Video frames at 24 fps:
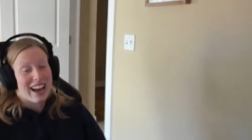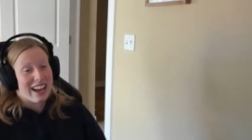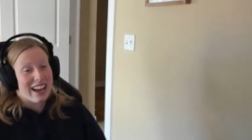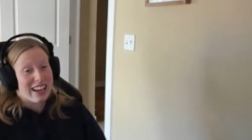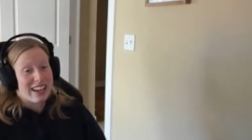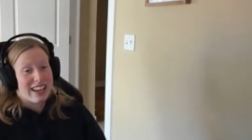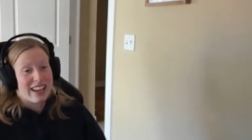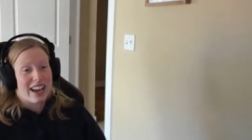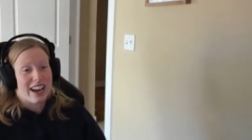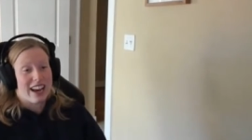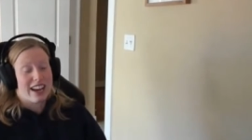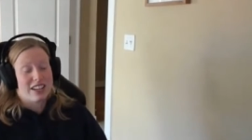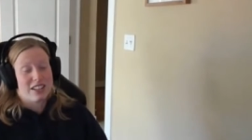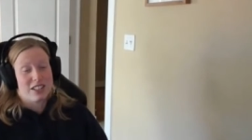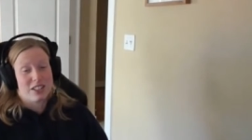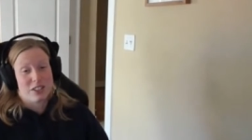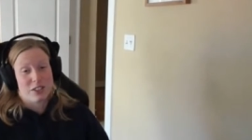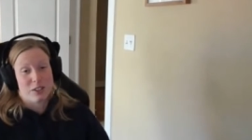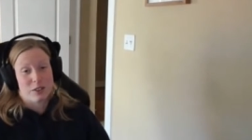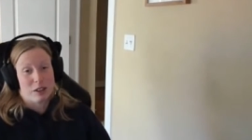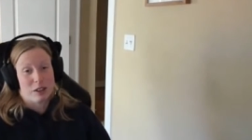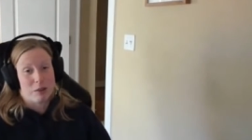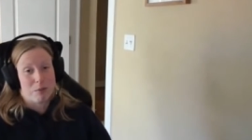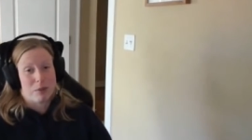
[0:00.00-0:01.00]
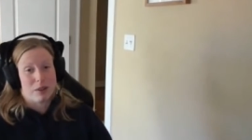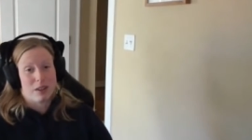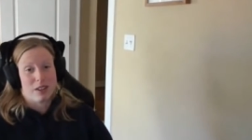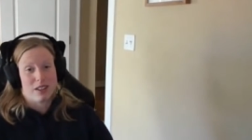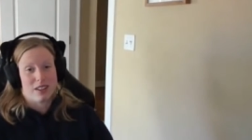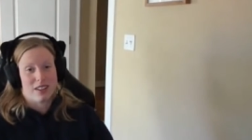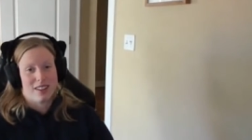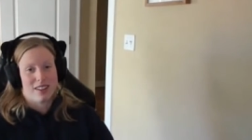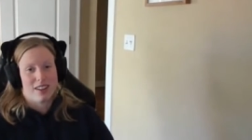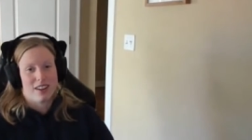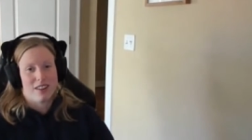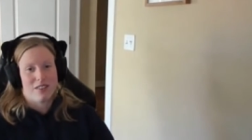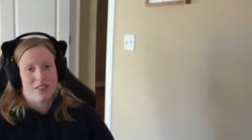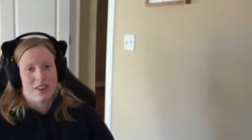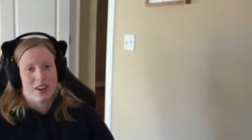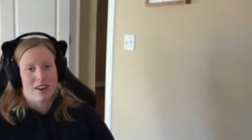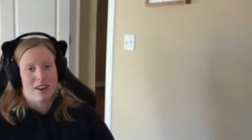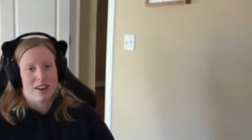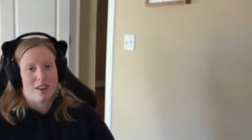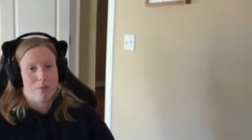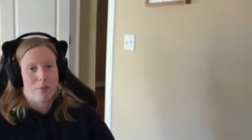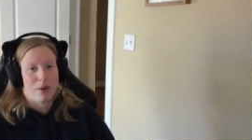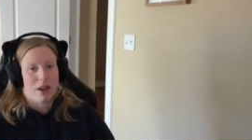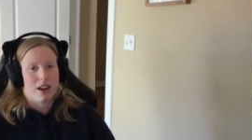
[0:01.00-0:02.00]
I yeah, I just grew up in a in a very
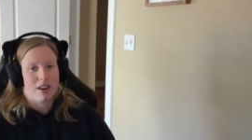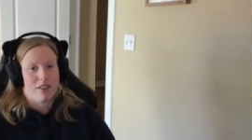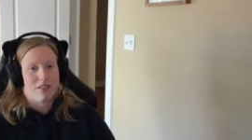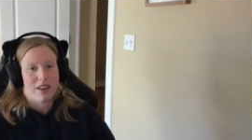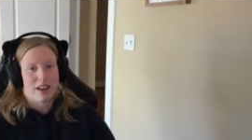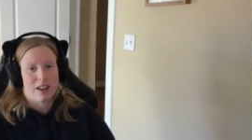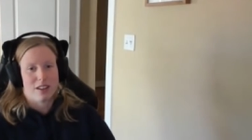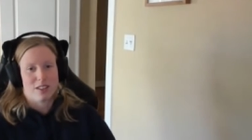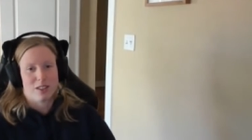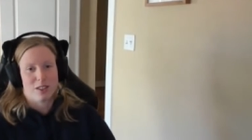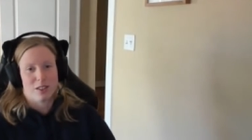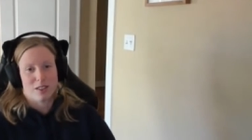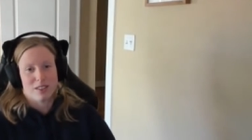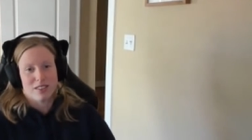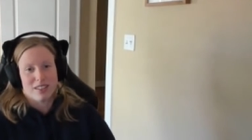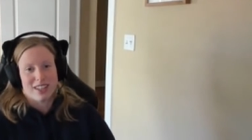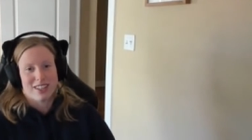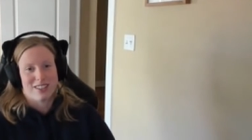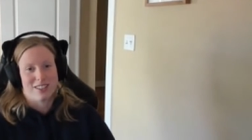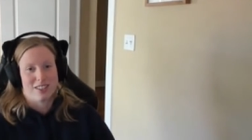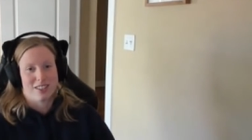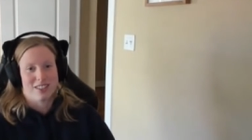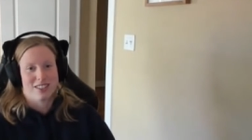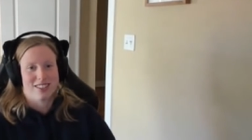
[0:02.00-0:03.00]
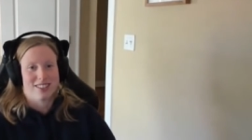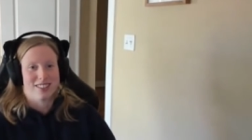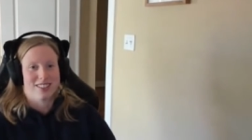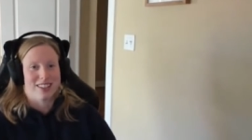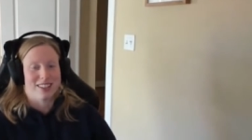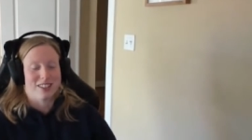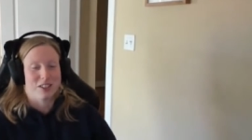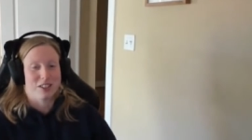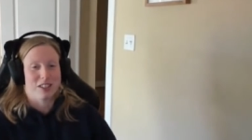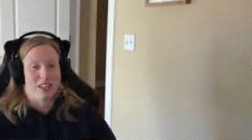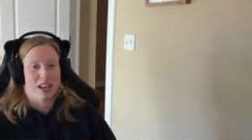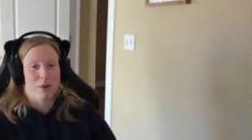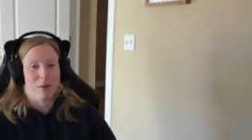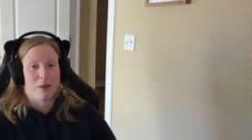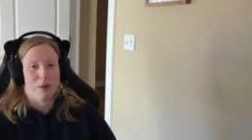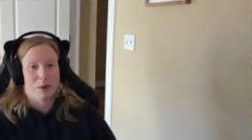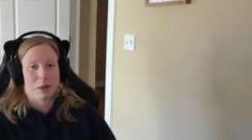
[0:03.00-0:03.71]
competitive household, and that's just that's just how we